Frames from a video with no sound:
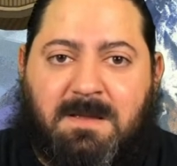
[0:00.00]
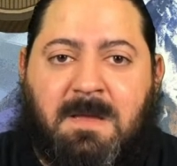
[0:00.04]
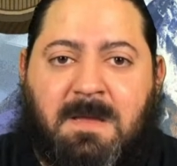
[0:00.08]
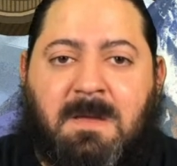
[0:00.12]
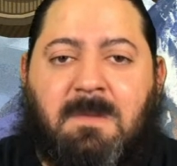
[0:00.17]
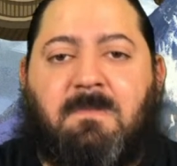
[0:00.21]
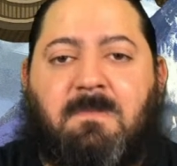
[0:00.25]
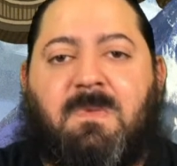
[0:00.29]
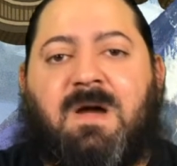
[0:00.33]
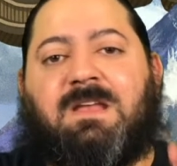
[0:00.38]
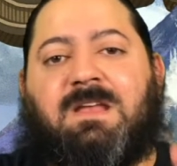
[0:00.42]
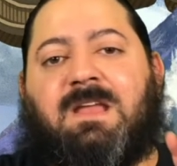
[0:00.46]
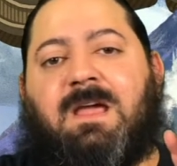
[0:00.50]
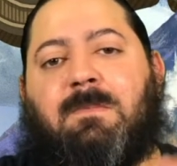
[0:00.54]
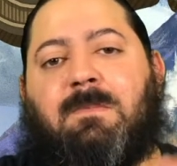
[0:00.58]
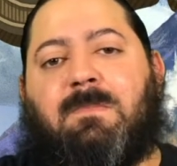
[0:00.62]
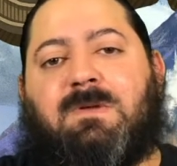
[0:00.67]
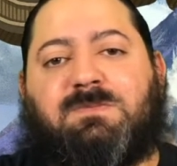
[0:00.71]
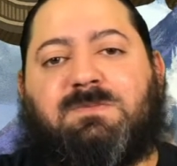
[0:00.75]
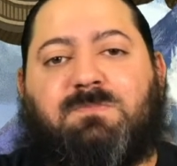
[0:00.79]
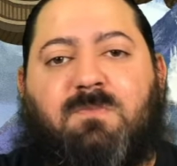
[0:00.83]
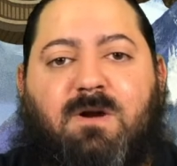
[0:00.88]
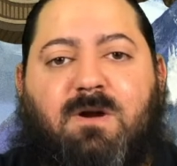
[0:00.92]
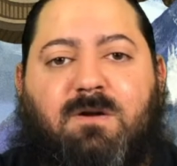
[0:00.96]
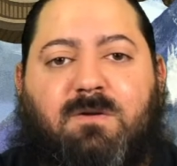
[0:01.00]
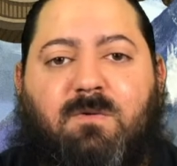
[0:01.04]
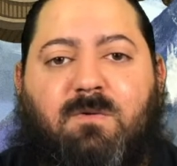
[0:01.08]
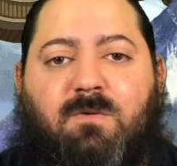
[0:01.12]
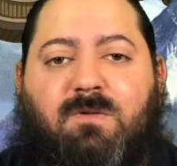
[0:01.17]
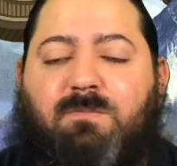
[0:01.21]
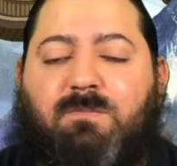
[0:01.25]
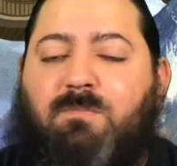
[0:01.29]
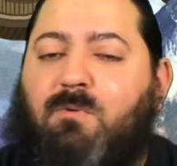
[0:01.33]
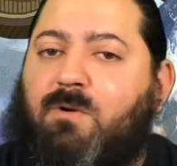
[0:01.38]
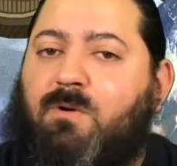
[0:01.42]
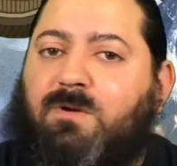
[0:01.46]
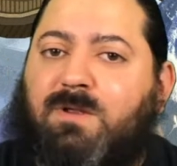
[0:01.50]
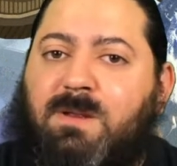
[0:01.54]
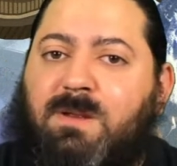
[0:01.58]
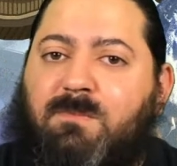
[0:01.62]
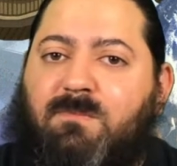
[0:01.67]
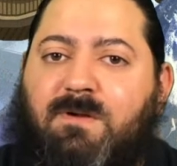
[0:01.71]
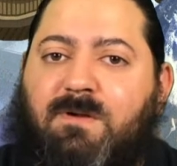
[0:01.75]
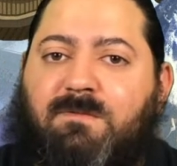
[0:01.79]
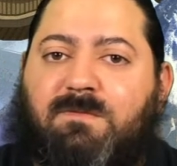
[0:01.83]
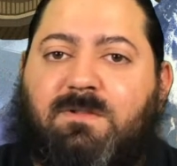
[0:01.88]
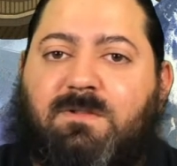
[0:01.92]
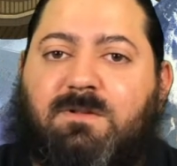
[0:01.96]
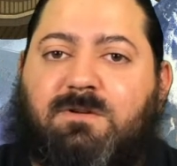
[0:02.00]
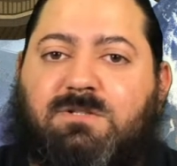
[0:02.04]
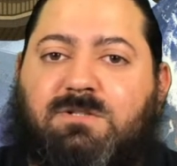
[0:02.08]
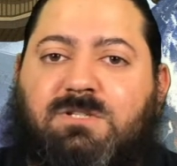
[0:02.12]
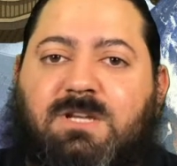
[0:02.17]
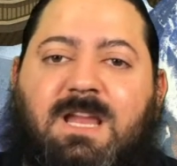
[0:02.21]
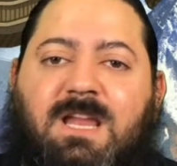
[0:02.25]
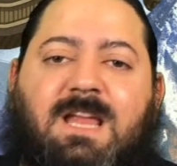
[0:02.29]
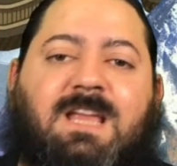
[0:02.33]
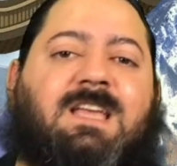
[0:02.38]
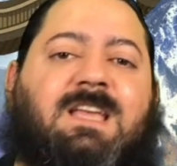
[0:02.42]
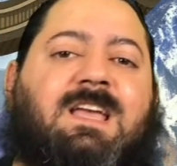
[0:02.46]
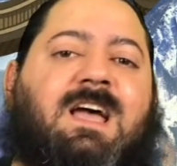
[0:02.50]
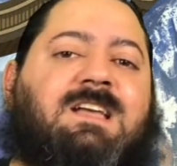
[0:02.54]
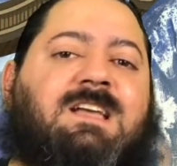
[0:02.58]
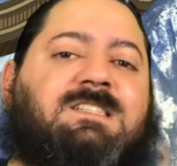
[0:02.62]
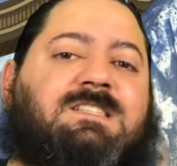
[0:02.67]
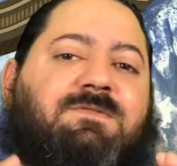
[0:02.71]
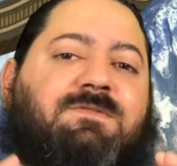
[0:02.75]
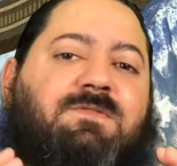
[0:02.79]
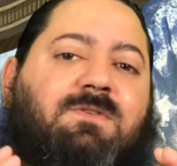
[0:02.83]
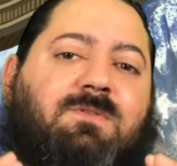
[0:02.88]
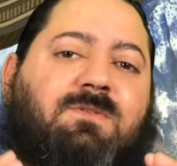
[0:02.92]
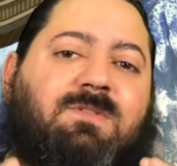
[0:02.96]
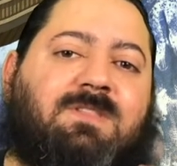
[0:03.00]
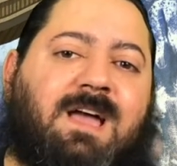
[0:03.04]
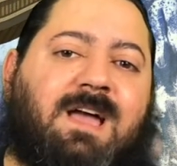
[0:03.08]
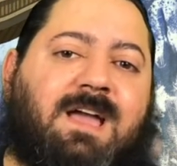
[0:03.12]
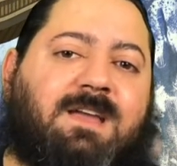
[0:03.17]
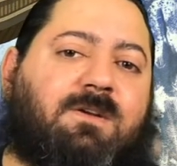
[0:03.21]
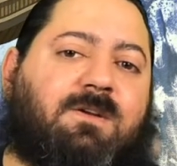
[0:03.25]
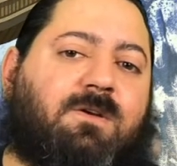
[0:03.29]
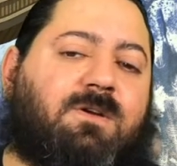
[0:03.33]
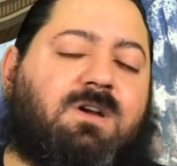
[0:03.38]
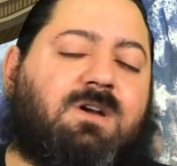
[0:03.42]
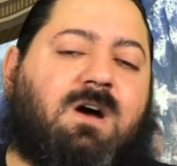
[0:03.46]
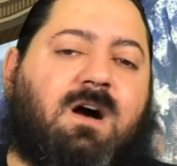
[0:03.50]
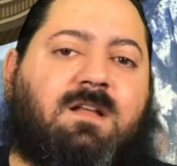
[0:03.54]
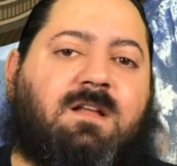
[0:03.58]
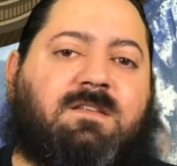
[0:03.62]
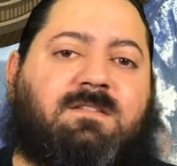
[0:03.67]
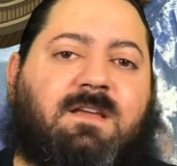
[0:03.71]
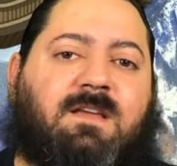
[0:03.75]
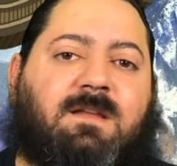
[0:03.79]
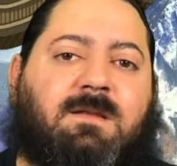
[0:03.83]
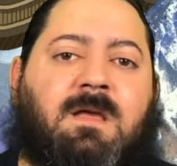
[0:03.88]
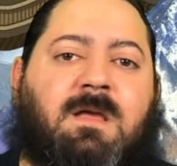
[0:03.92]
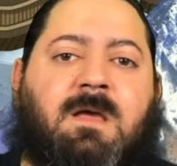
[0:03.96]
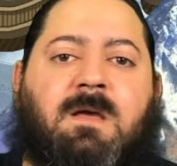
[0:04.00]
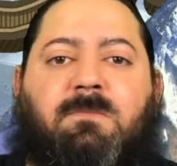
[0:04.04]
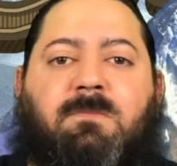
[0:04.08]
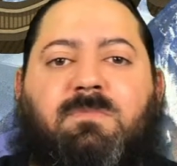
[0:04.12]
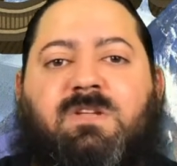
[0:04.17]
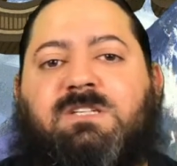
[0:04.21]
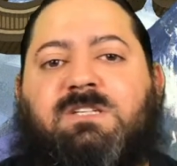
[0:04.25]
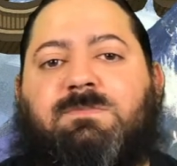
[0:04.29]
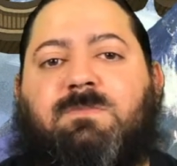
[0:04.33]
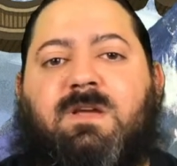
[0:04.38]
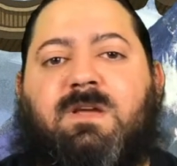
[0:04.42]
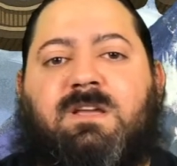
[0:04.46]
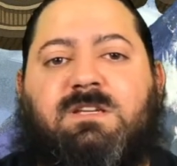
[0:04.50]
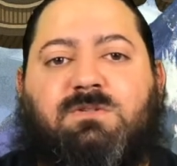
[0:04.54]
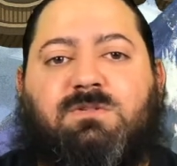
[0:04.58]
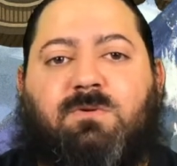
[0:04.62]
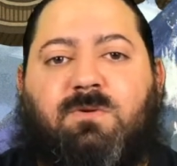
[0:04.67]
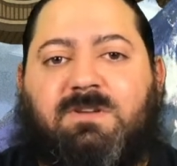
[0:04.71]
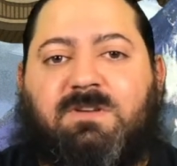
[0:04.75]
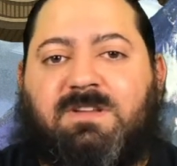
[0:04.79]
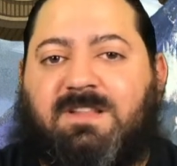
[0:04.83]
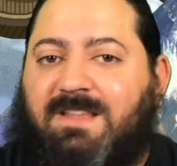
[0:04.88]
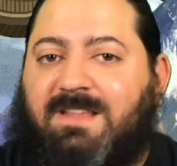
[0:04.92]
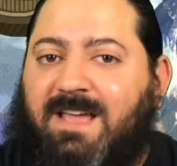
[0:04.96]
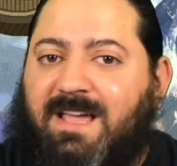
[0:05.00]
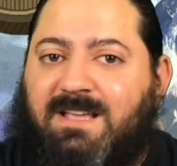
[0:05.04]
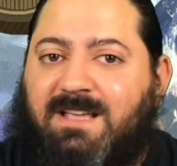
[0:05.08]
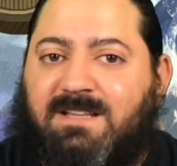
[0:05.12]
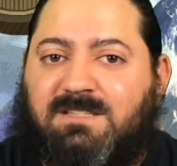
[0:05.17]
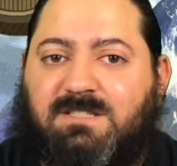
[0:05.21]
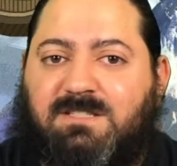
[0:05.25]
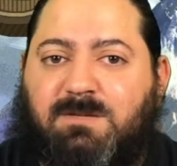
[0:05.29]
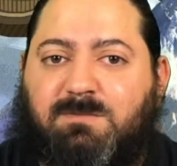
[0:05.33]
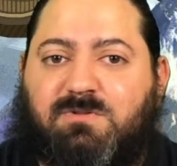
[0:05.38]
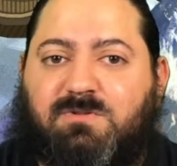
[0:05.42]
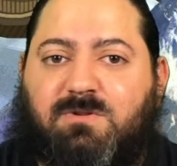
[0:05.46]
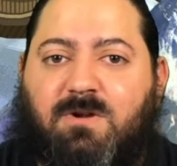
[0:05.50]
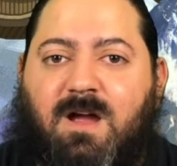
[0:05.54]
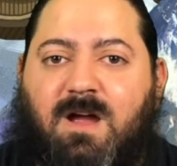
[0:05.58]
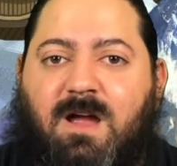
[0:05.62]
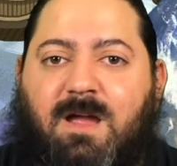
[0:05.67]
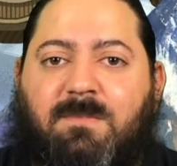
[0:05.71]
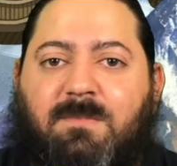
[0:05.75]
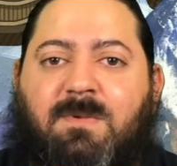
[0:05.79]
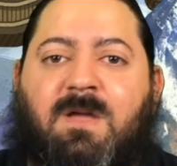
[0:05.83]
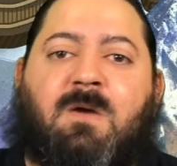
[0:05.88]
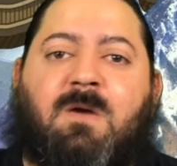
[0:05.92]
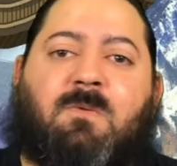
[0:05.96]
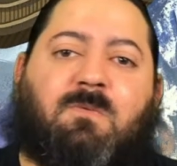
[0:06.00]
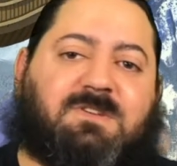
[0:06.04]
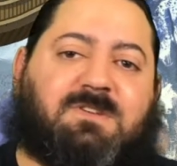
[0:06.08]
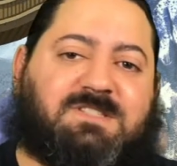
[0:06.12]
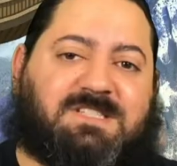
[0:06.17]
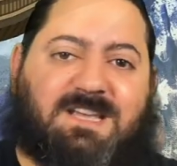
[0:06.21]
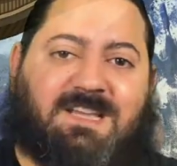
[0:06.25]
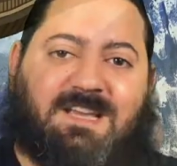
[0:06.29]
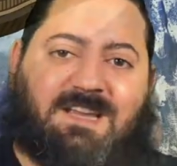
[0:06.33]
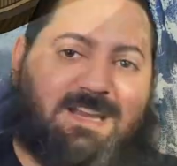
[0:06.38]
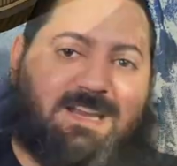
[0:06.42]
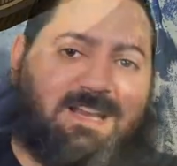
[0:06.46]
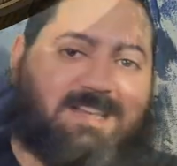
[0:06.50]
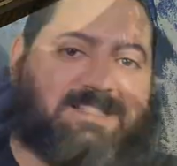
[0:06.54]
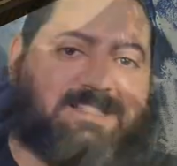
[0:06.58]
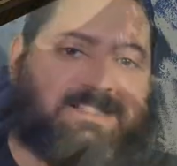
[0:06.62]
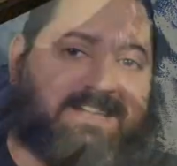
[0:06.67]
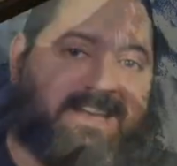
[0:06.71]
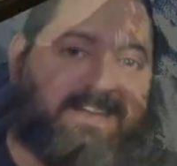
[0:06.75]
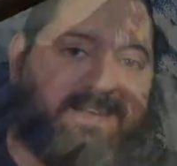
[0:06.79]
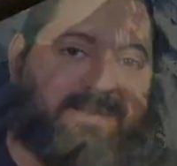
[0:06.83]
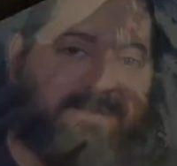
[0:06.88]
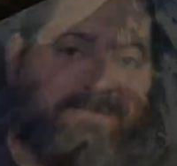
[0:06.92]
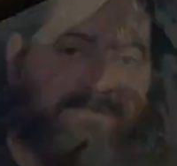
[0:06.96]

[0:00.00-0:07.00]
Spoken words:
My name is Marco with Board Game Revolution, and guys, if you like our content, please make sure to like and subscribe. We'll see you next time.